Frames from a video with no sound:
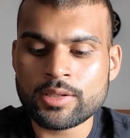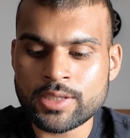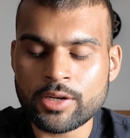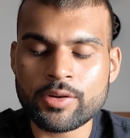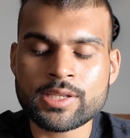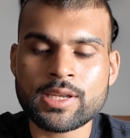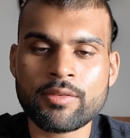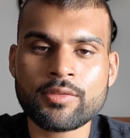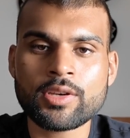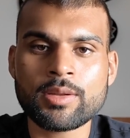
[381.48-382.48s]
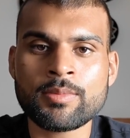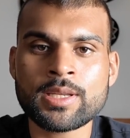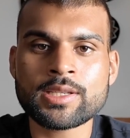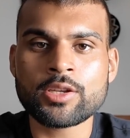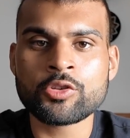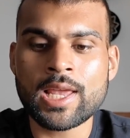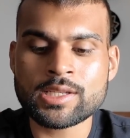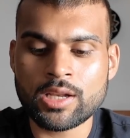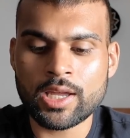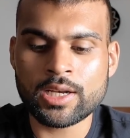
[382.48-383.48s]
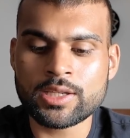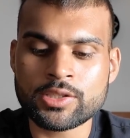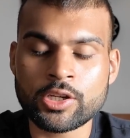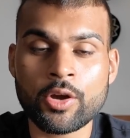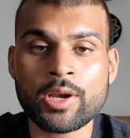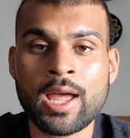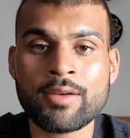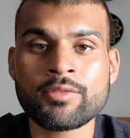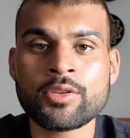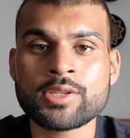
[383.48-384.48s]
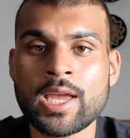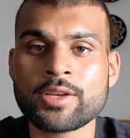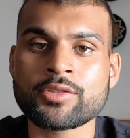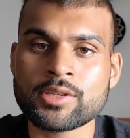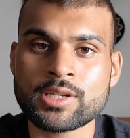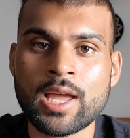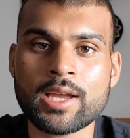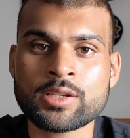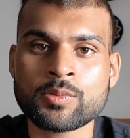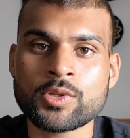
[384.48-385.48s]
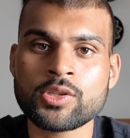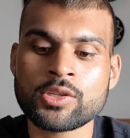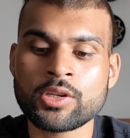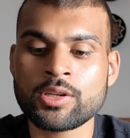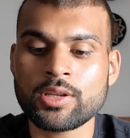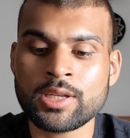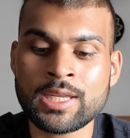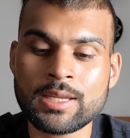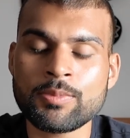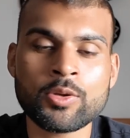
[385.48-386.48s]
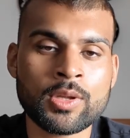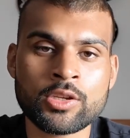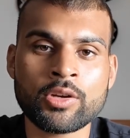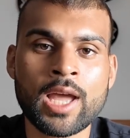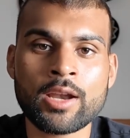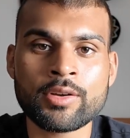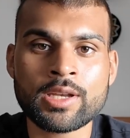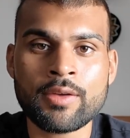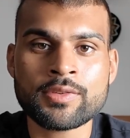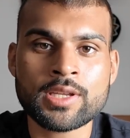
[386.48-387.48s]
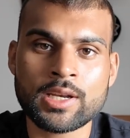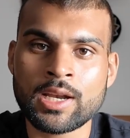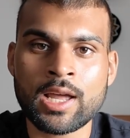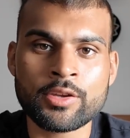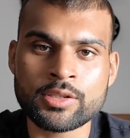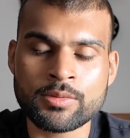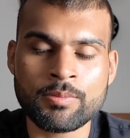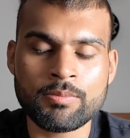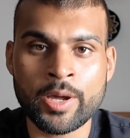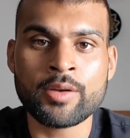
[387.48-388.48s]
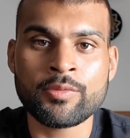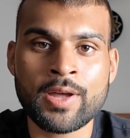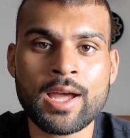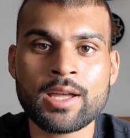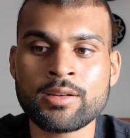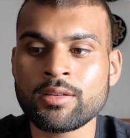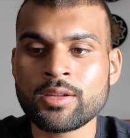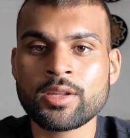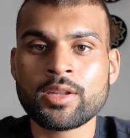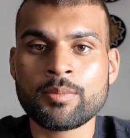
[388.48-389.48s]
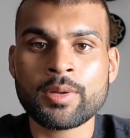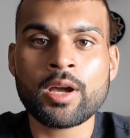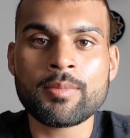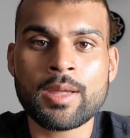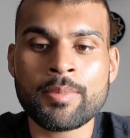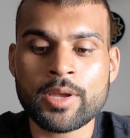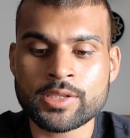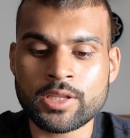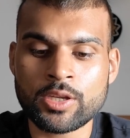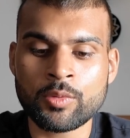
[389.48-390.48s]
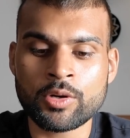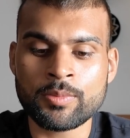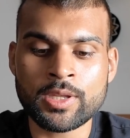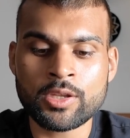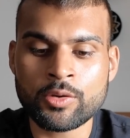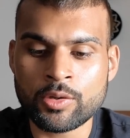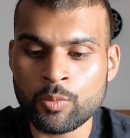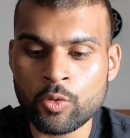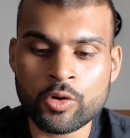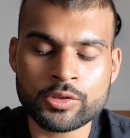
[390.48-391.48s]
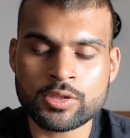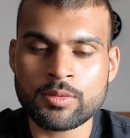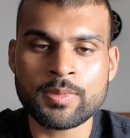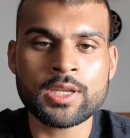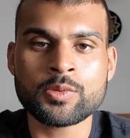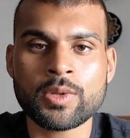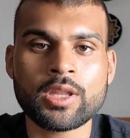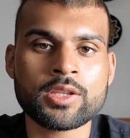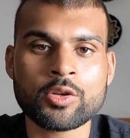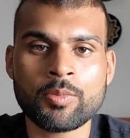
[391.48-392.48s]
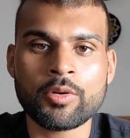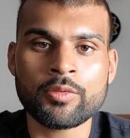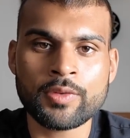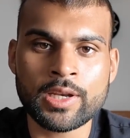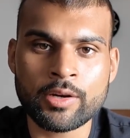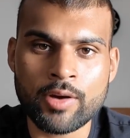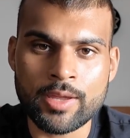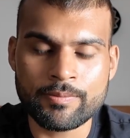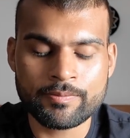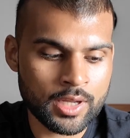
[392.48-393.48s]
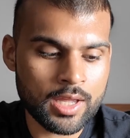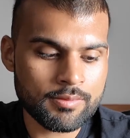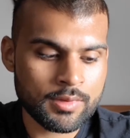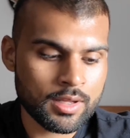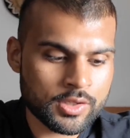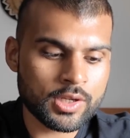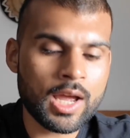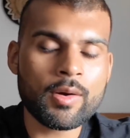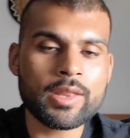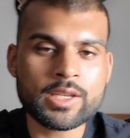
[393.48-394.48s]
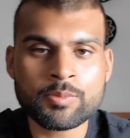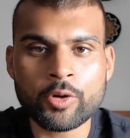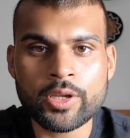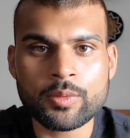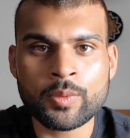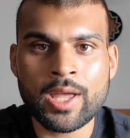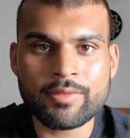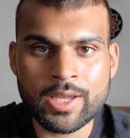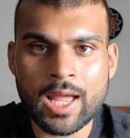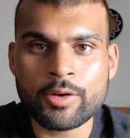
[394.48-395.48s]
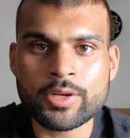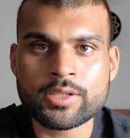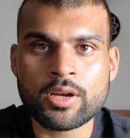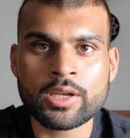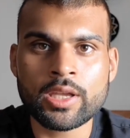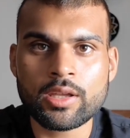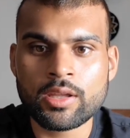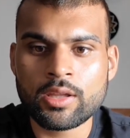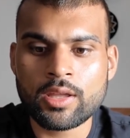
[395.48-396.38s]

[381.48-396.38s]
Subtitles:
dinner at 7, it means that you're less likely to go and have those extra snacks, which is going to keep you in your calorie deficit and allow you to burn fat and become that person that you want to be, who can walk onto the beach with their top off feeling great, okay? So now at this point, we have a calorie target,